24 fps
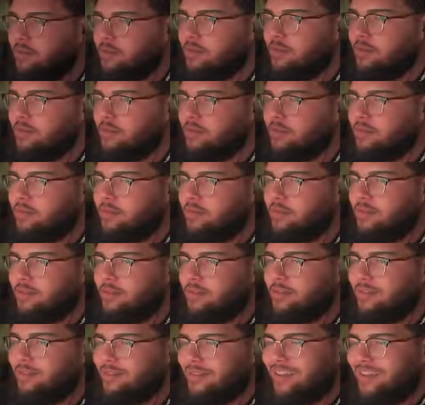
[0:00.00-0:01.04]
I got a
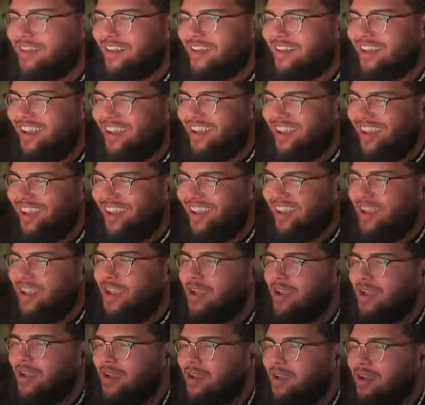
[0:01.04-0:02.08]
burp. That you
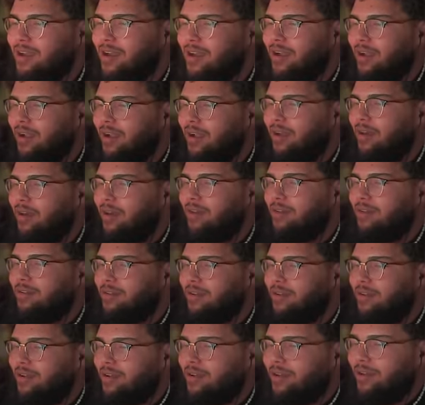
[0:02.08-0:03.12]
shit your pants.
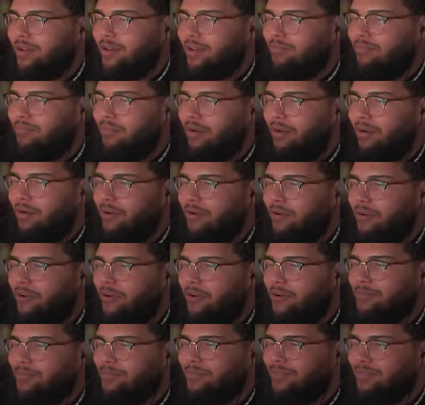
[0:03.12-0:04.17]
I got a burp.
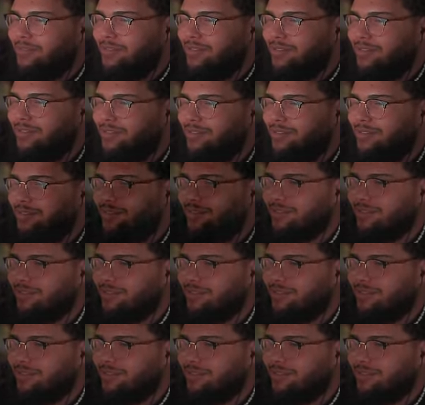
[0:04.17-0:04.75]
Every single